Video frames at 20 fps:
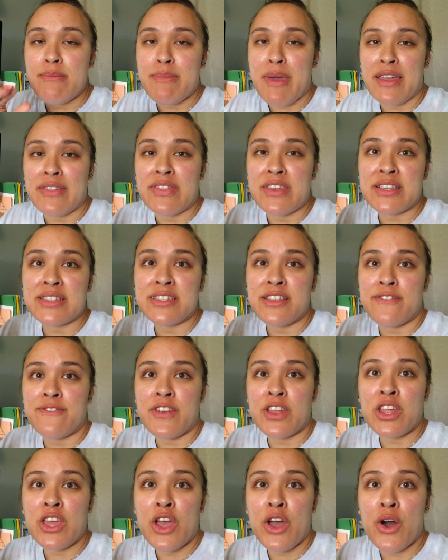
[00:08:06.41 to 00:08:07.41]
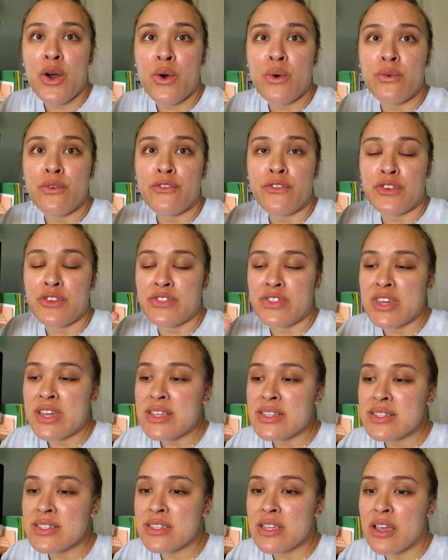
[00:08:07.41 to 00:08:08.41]
made this video for
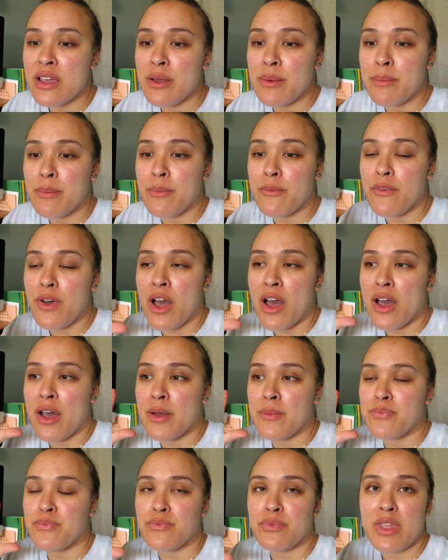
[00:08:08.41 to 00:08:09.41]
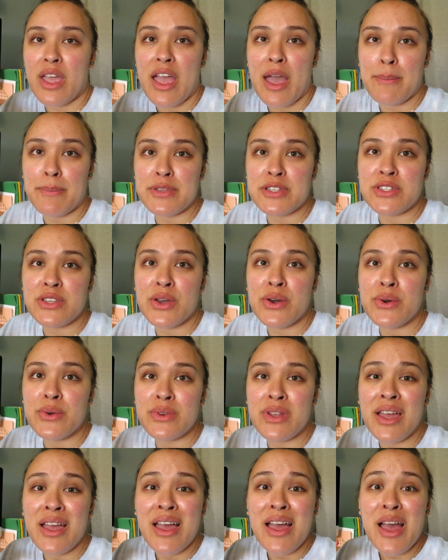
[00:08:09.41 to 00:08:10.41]
this
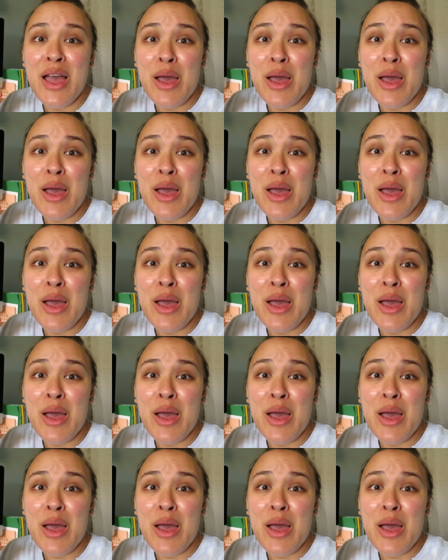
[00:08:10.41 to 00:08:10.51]
episode,